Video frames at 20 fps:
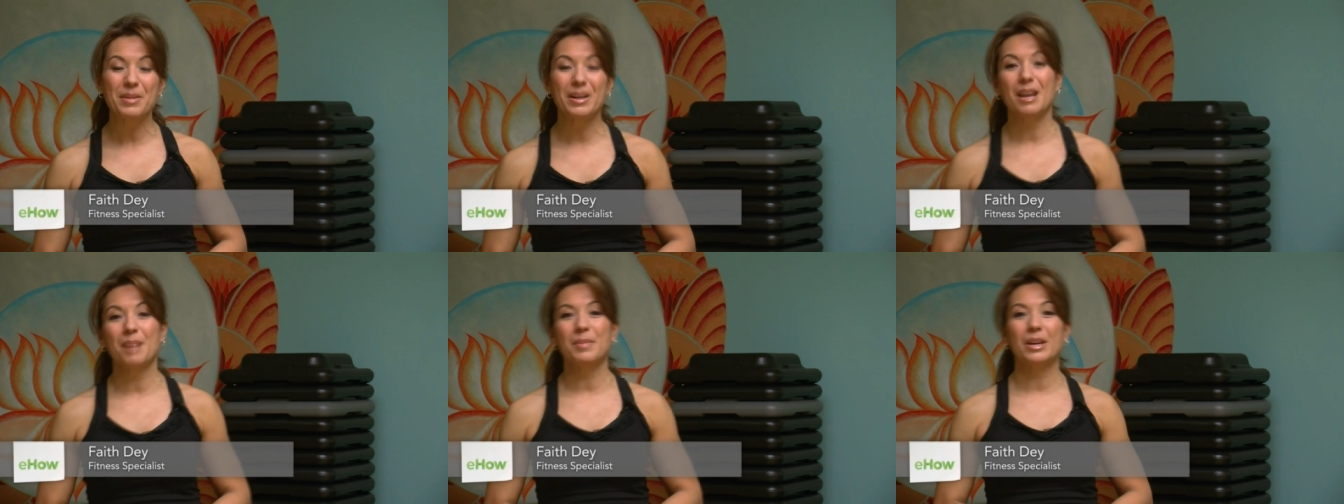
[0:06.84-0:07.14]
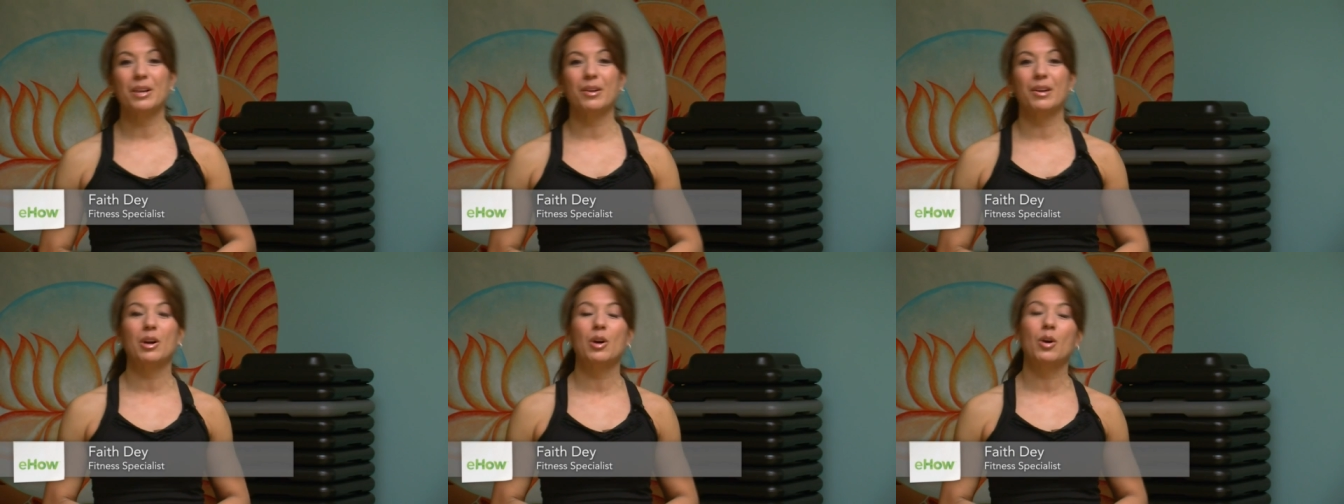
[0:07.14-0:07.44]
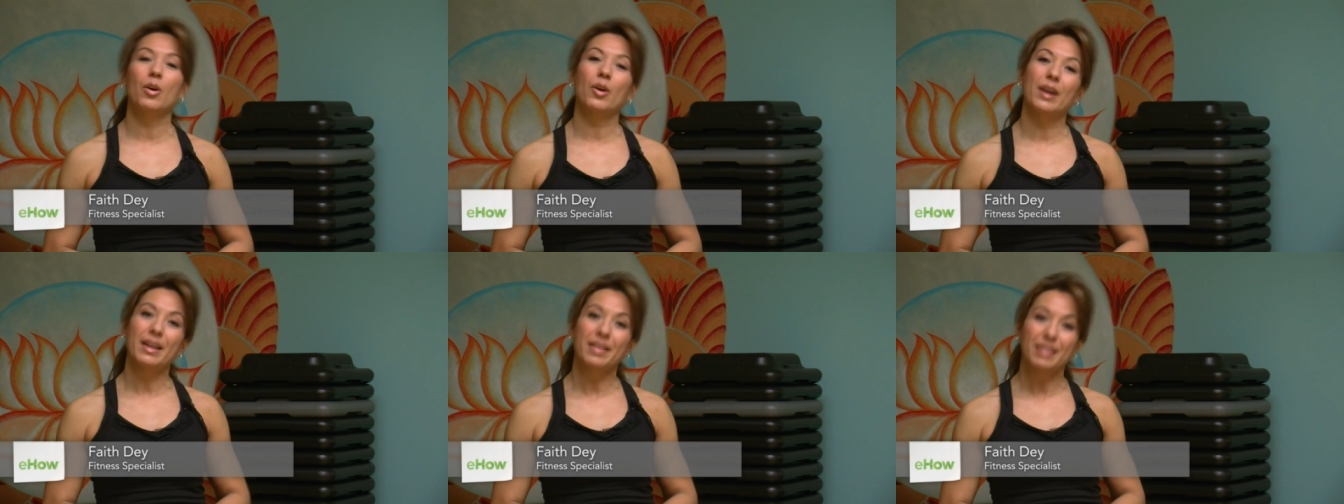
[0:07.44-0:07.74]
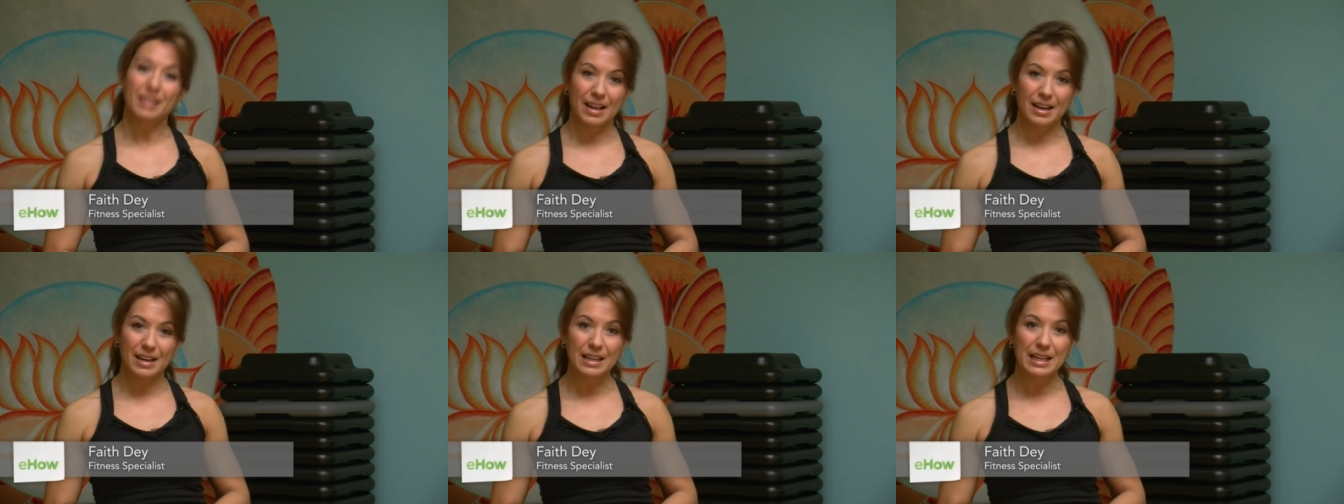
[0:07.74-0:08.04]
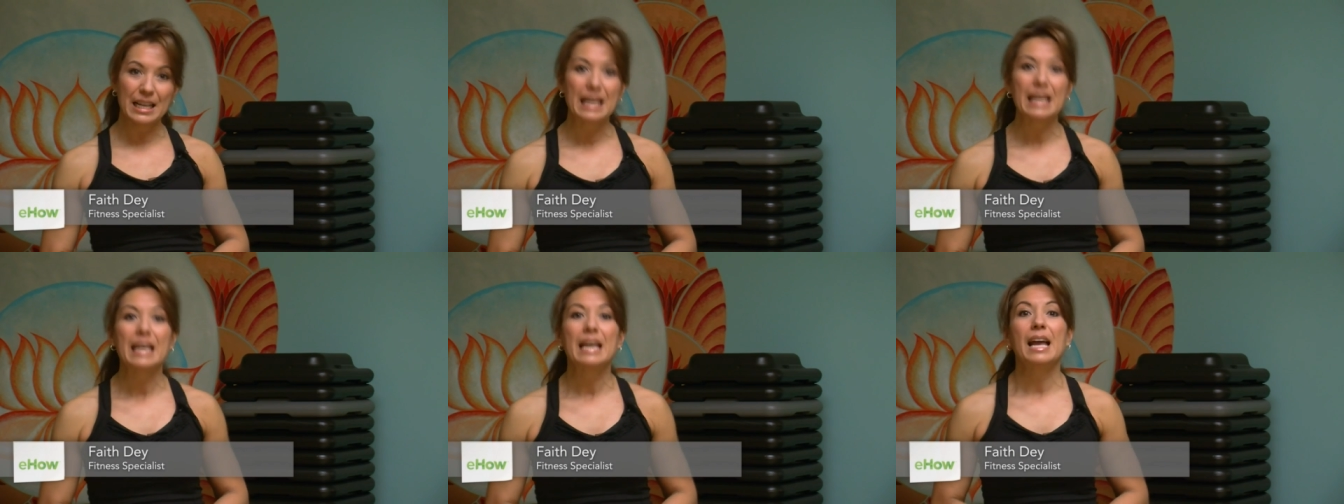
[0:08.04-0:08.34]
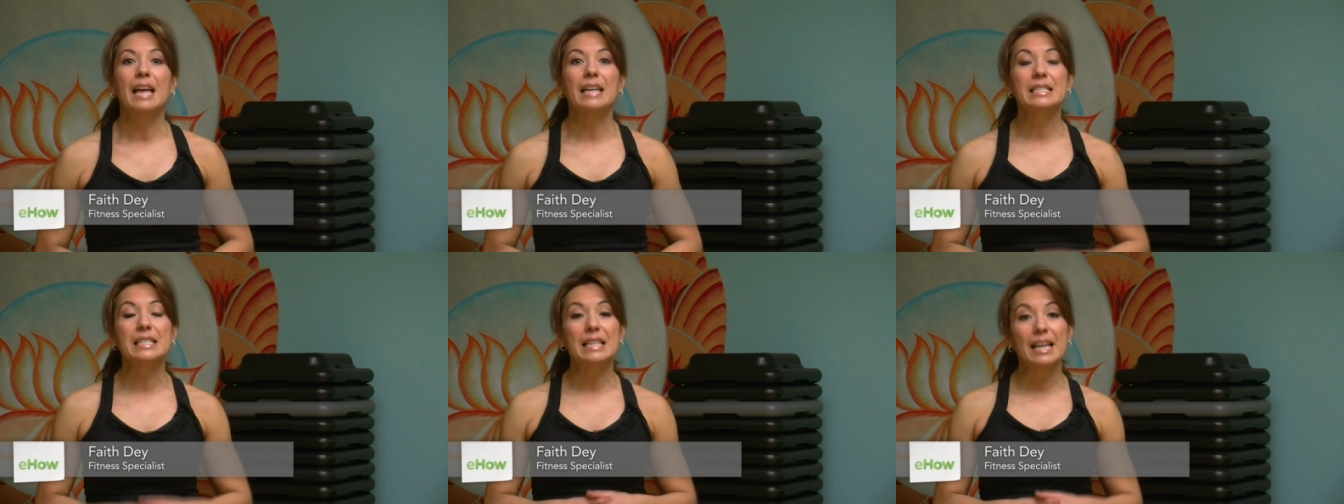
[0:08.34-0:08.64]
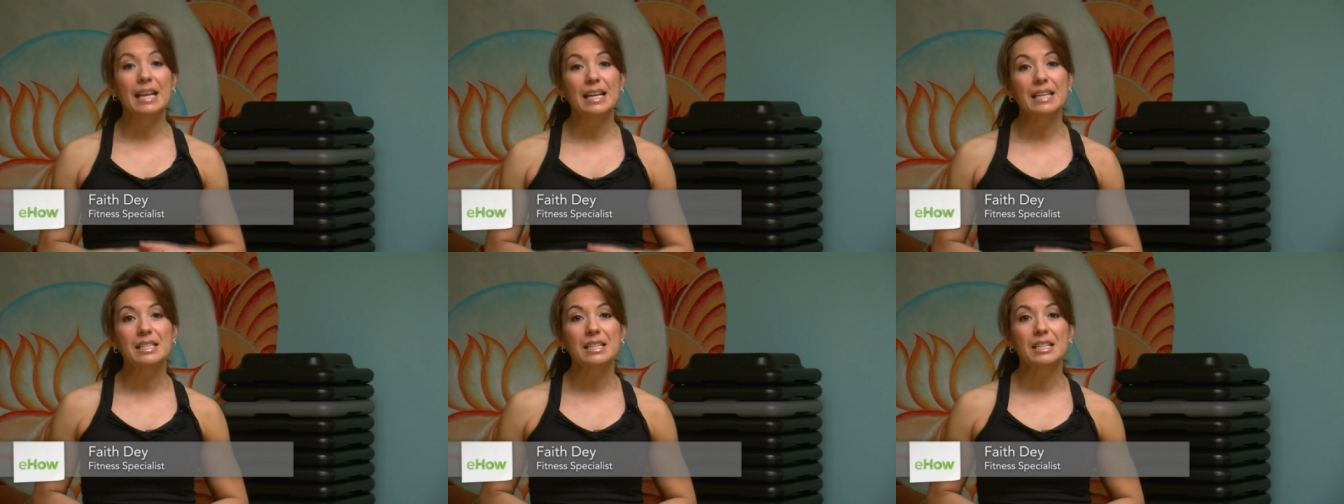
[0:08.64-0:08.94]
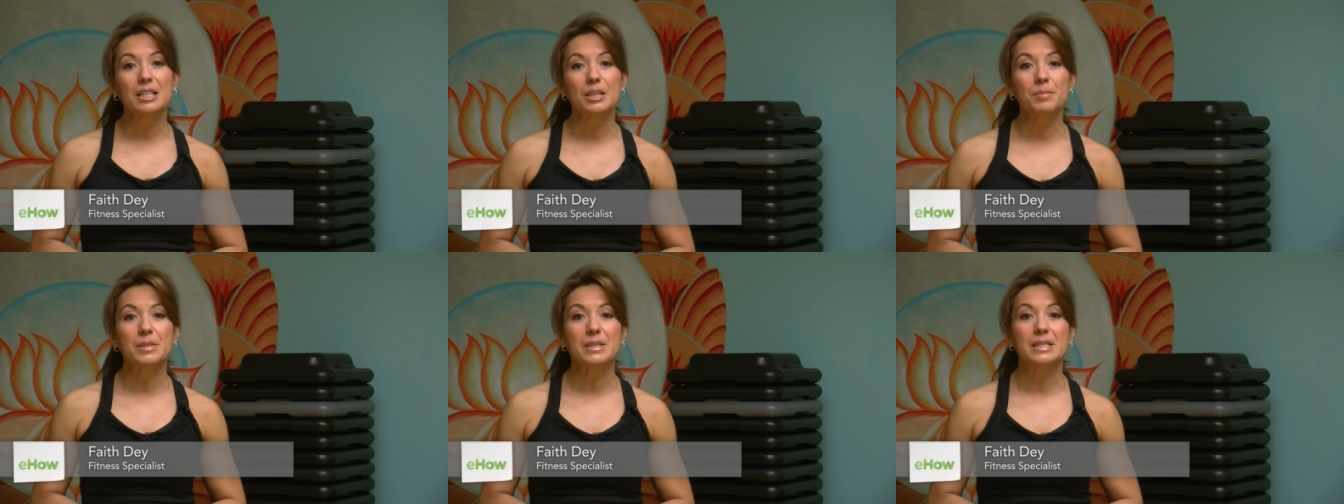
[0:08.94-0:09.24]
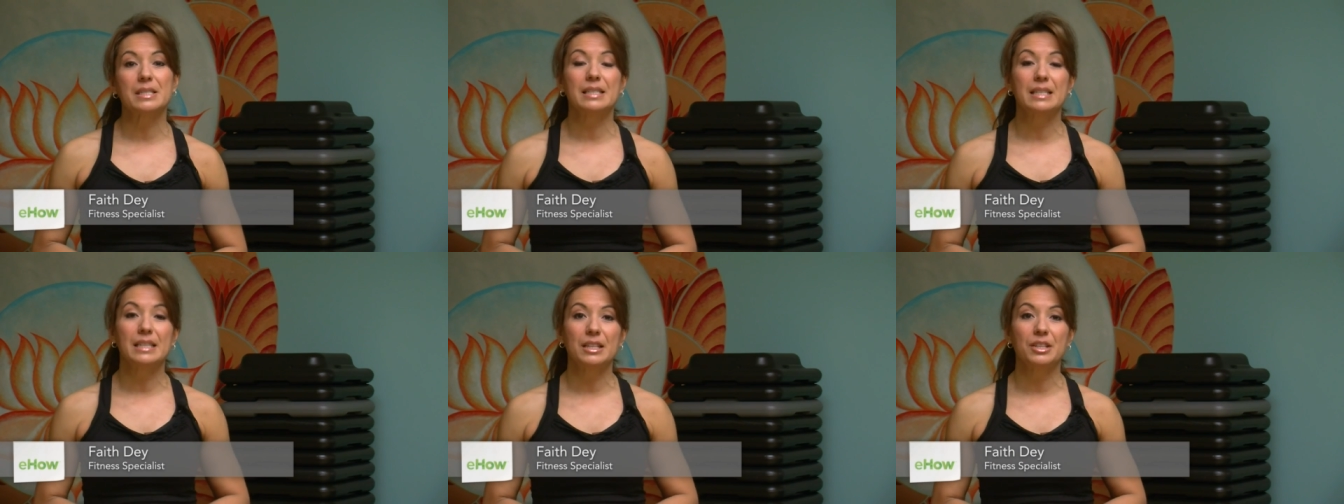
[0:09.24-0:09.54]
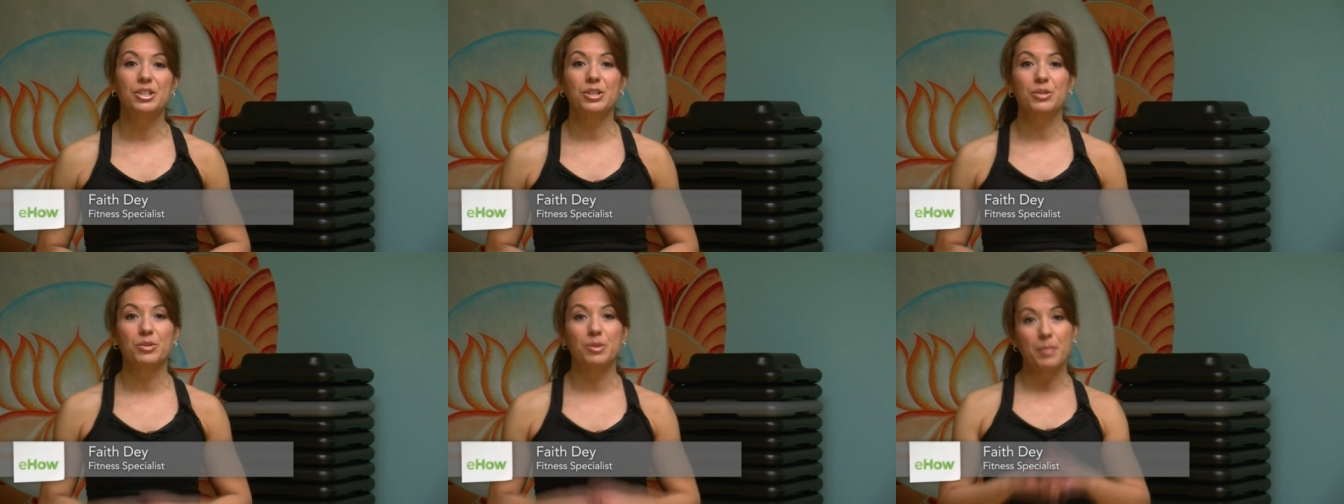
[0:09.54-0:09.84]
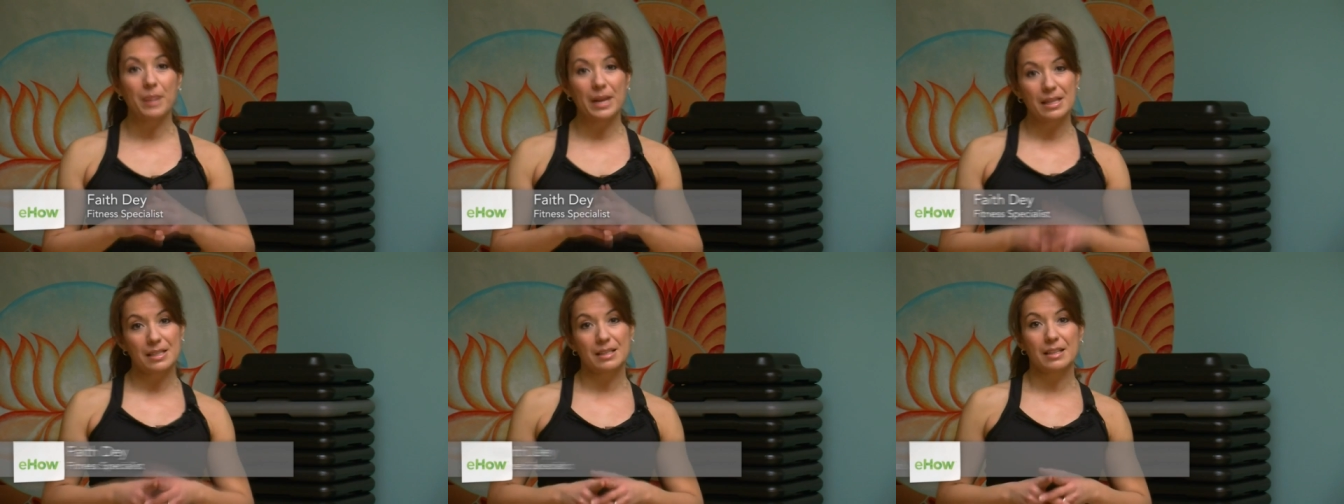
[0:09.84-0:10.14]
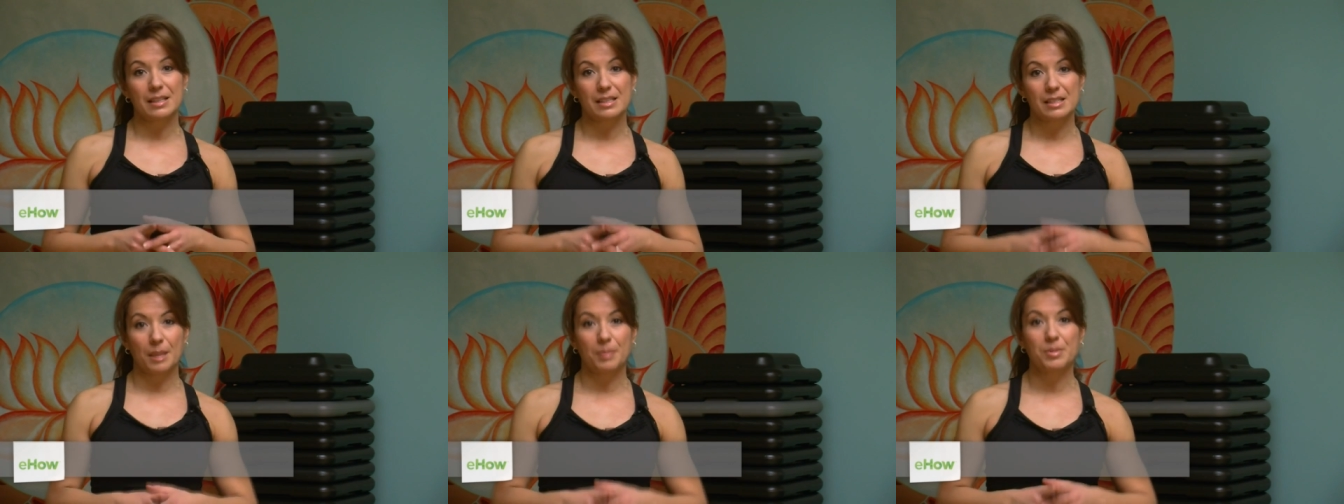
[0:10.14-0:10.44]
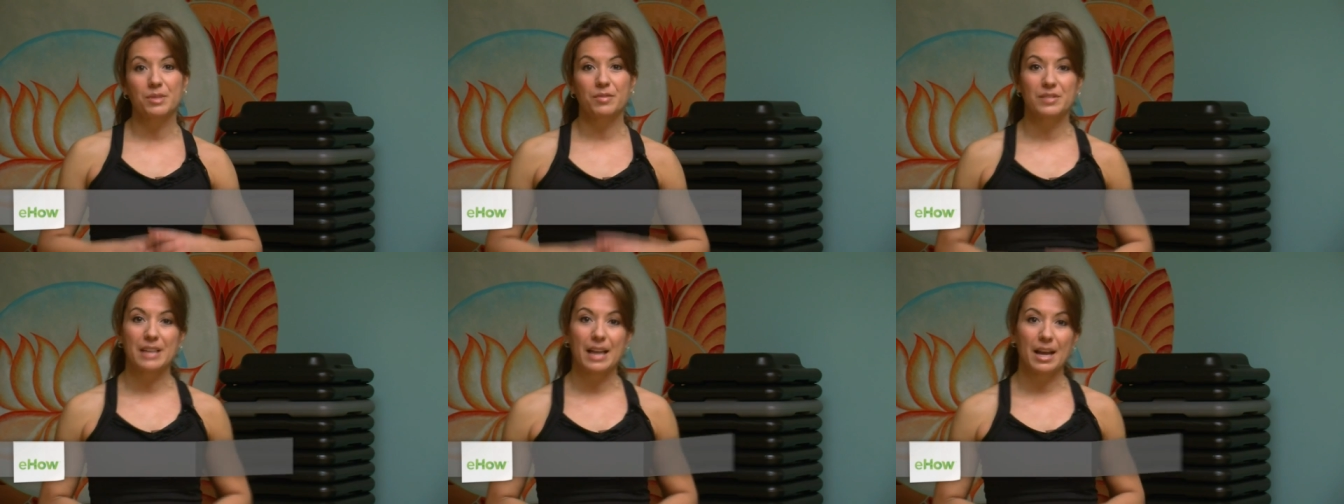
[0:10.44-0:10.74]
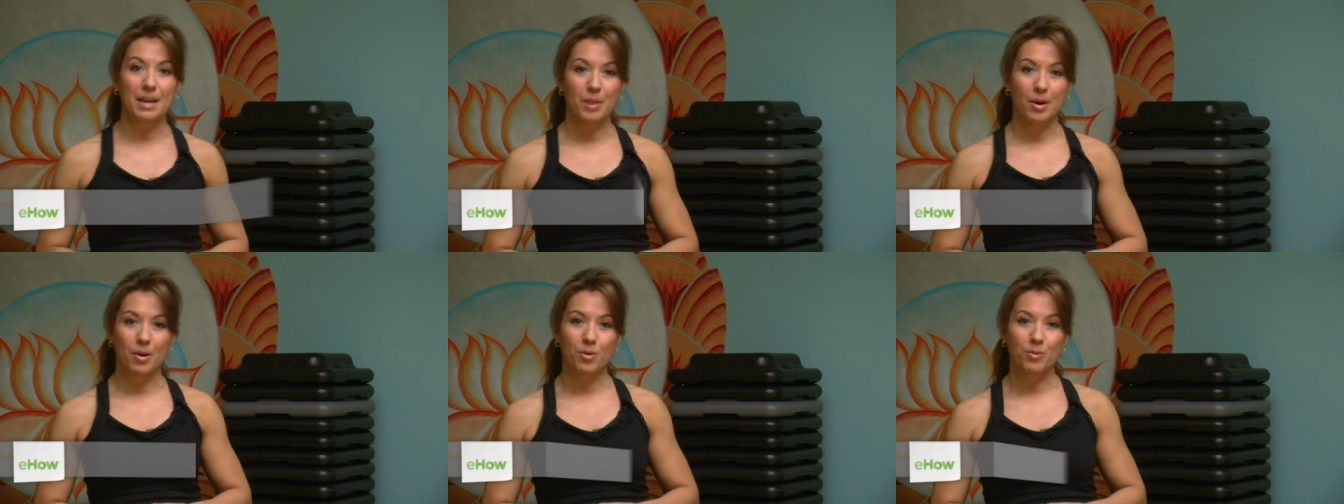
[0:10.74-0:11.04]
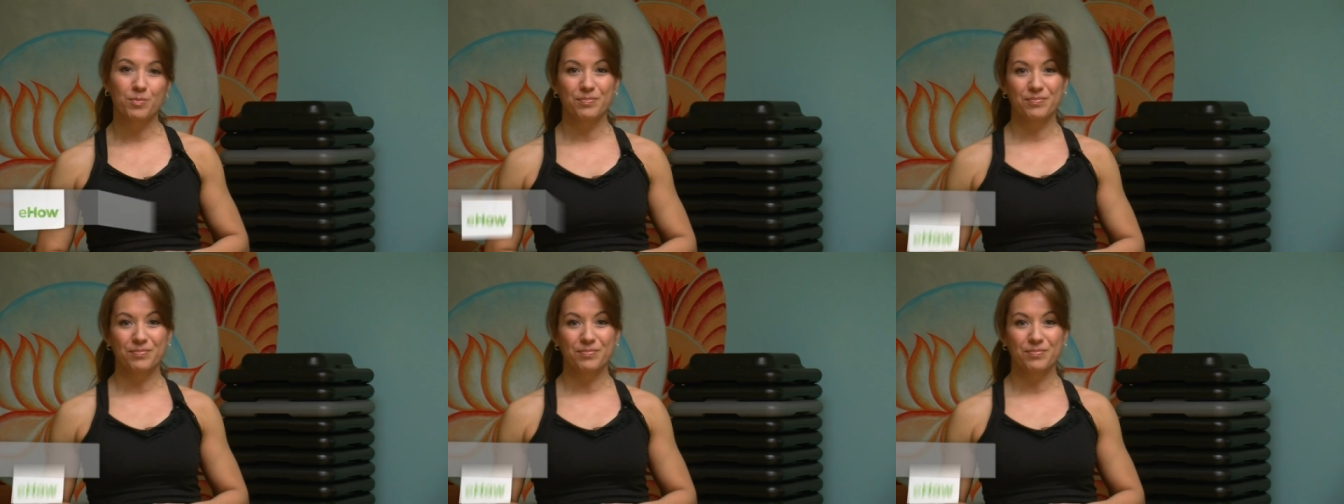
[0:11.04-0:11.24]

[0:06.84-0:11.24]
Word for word: and I'm here at Core Athletic, and today's clip is to teach you the basic steps of Tae Bo.